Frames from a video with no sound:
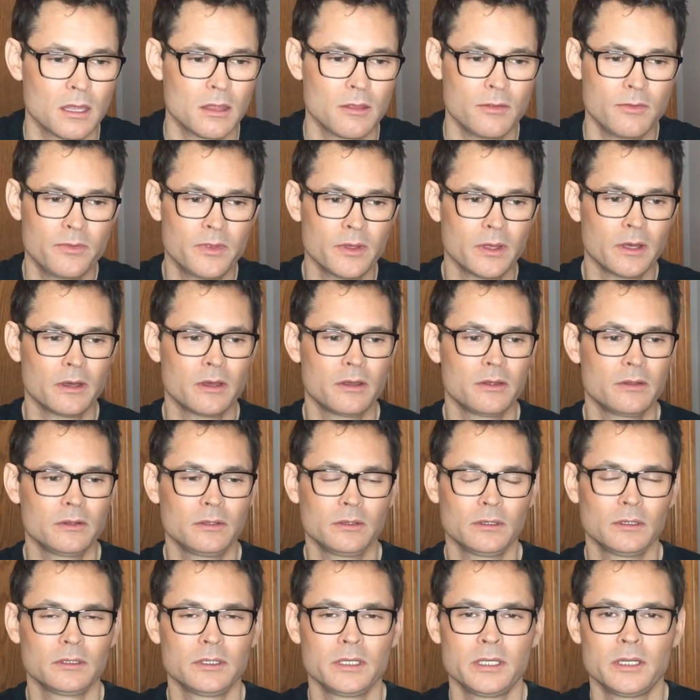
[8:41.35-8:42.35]

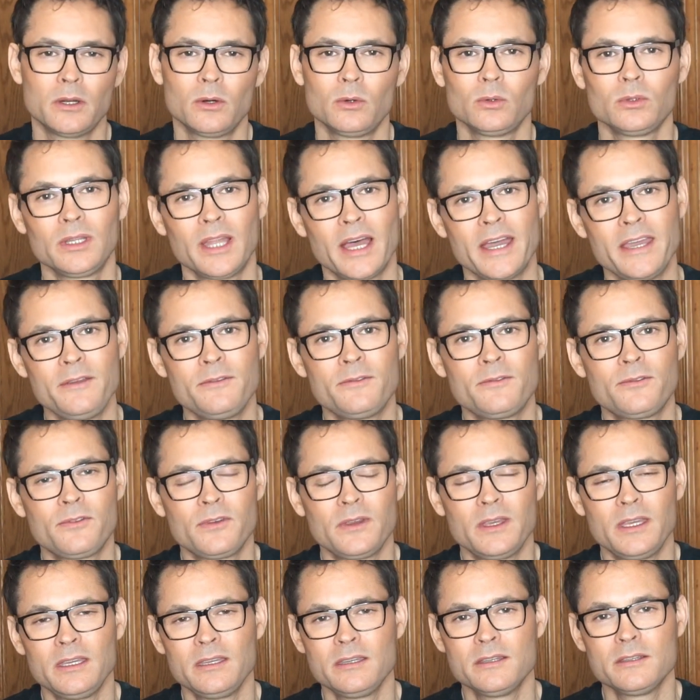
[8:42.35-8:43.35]
You know, life
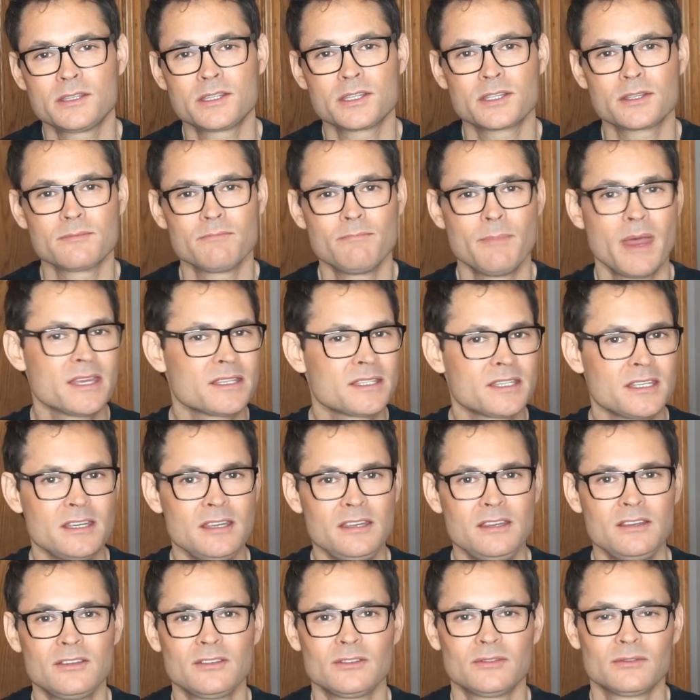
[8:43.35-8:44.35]
is
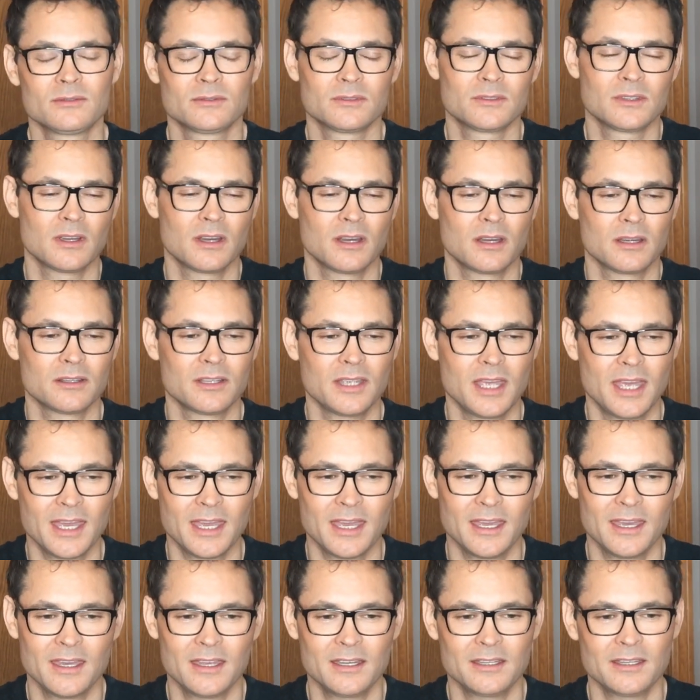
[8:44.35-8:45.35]
messy,
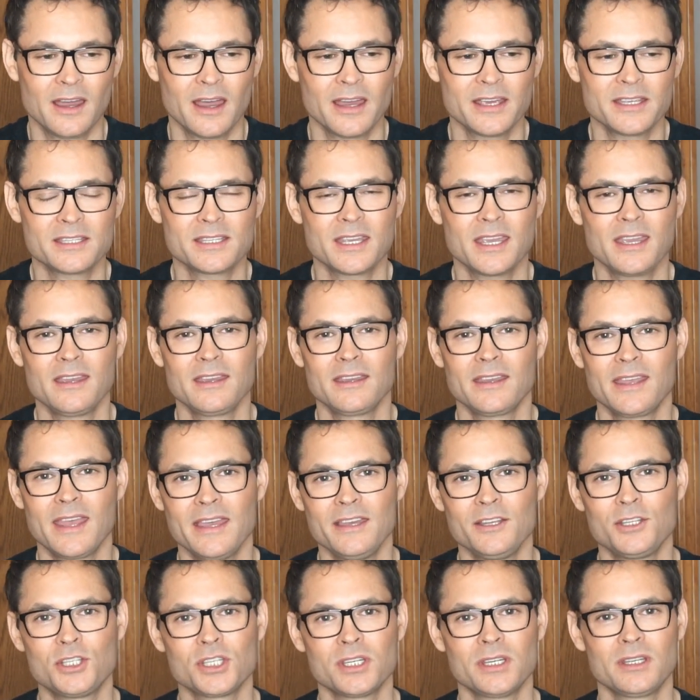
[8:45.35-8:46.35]
and I say
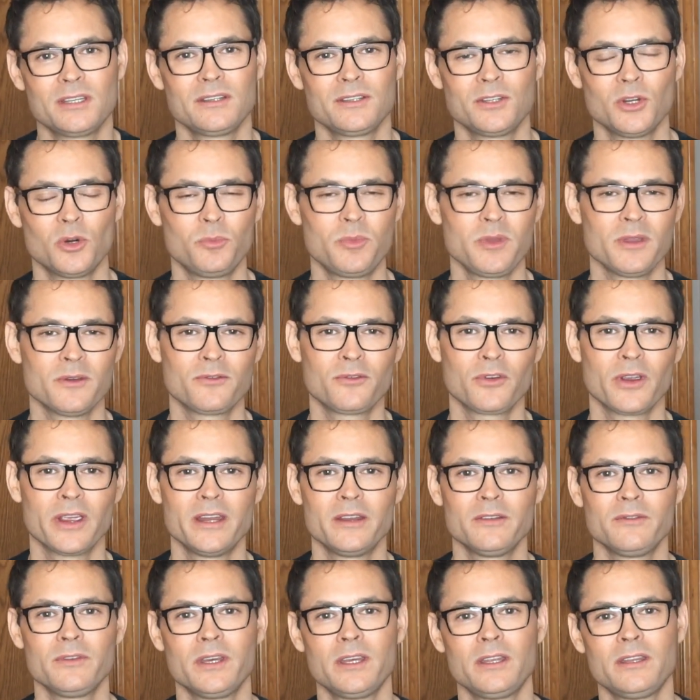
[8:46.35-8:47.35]
engage it. Don't be
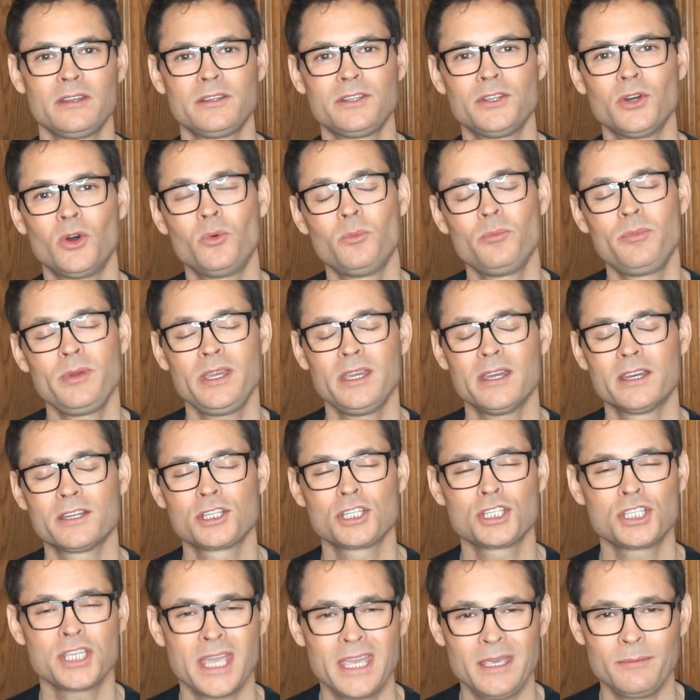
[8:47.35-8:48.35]
afraid of it. Don't be
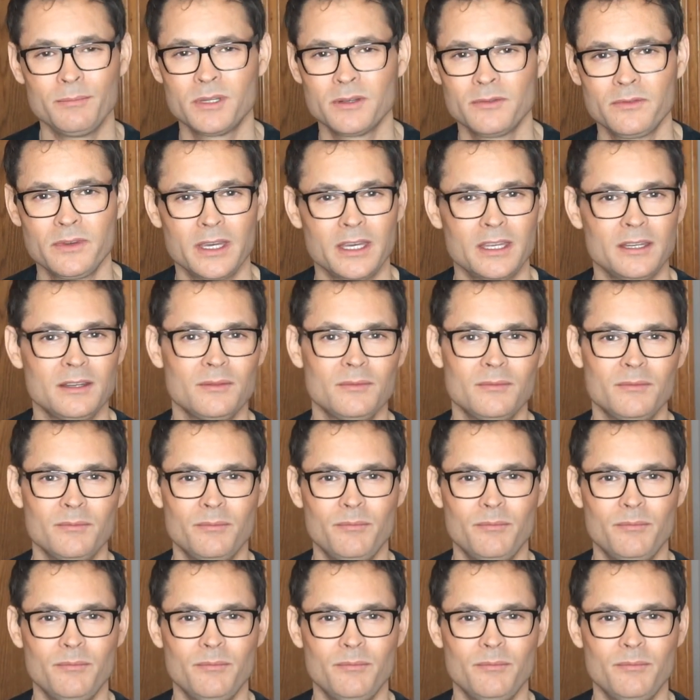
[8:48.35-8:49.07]
ashamed of it.